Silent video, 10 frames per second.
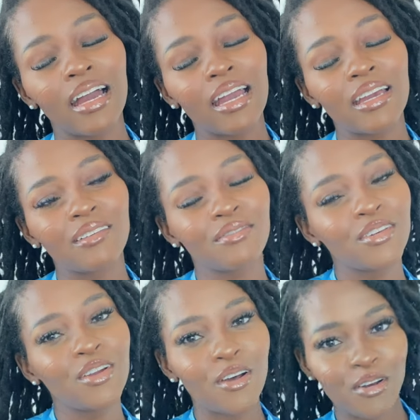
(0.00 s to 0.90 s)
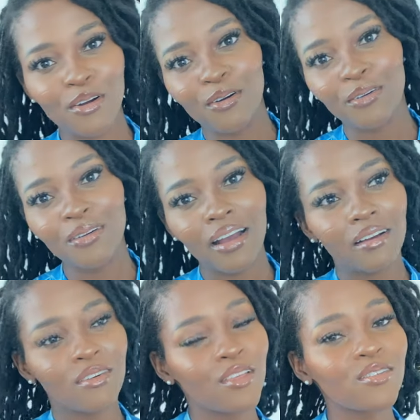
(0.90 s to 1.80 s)
if you don't know,
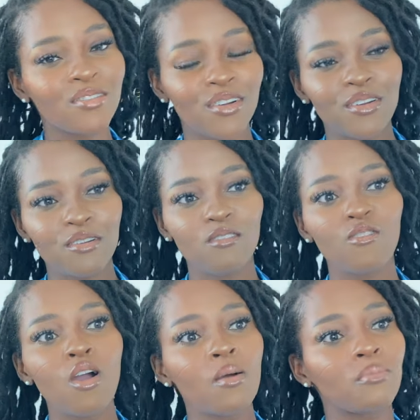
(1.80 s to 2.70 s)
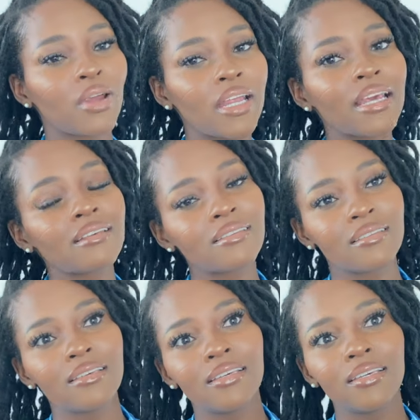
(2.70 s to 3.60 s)
for those who don't know,
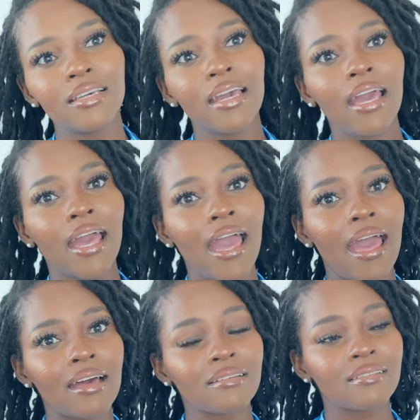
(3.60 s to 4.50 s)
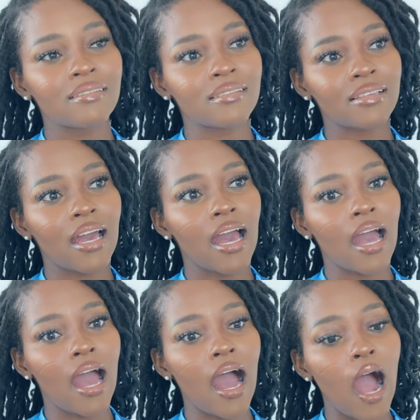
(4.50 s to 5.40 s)
pregnancy has
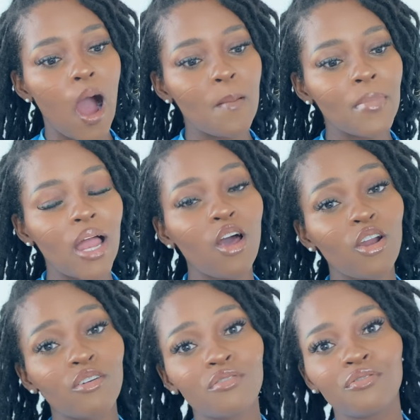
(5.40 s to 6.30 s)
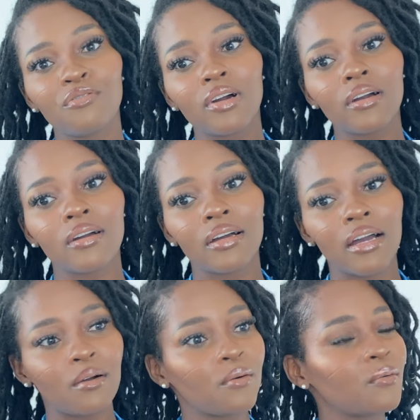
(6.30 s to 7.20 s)
a lot of,
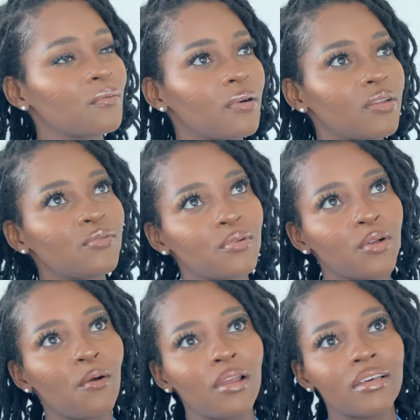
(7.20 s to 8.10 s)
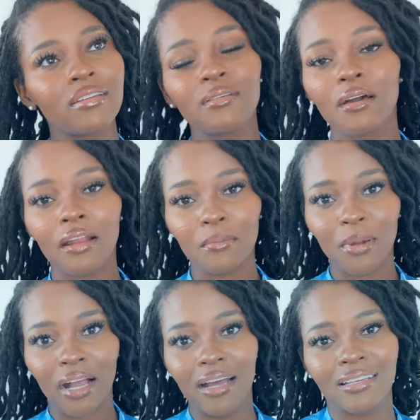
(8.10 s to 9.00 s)
what do we call it,
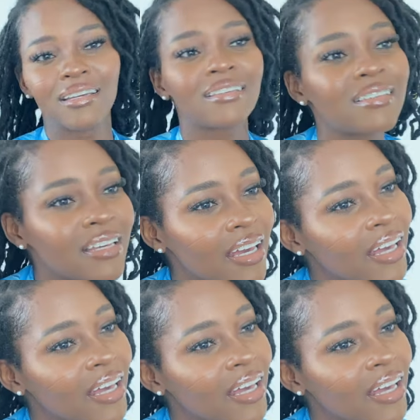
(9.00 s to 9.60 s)
repercussions.